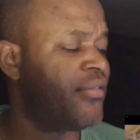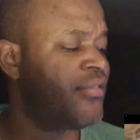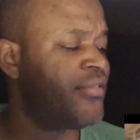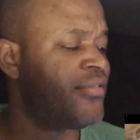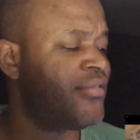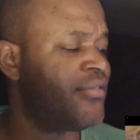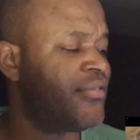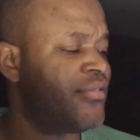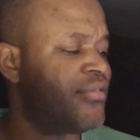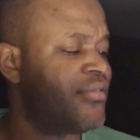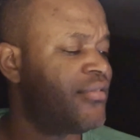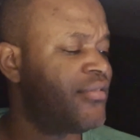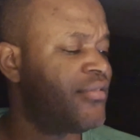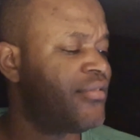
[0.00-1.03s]
A
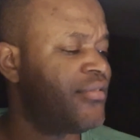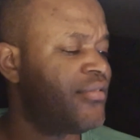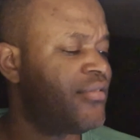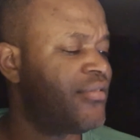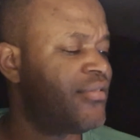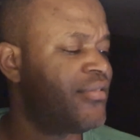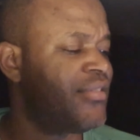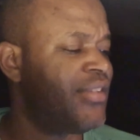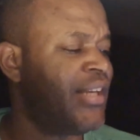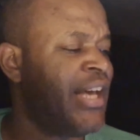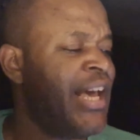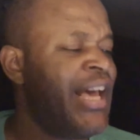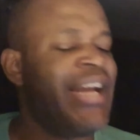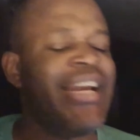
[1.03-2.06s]
quantum mix.
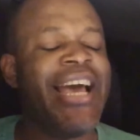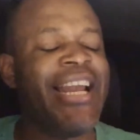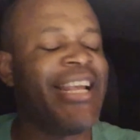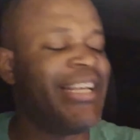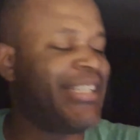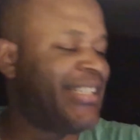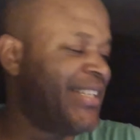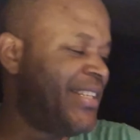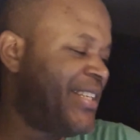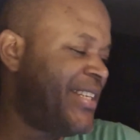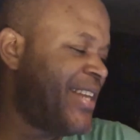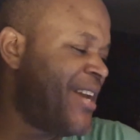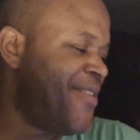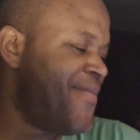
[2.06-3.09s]
Ladies and
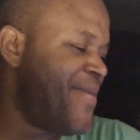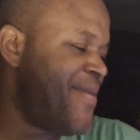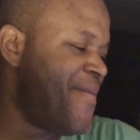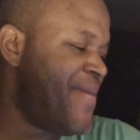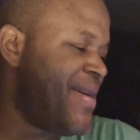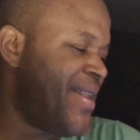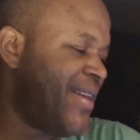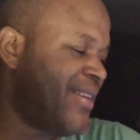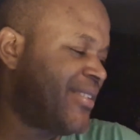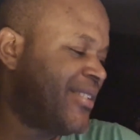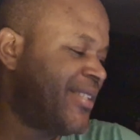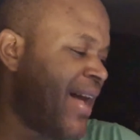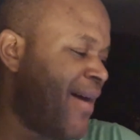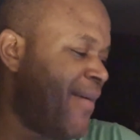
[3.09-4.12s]
gentlemen, man,
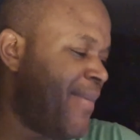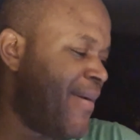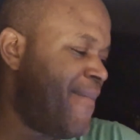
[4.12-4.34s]
Asaba,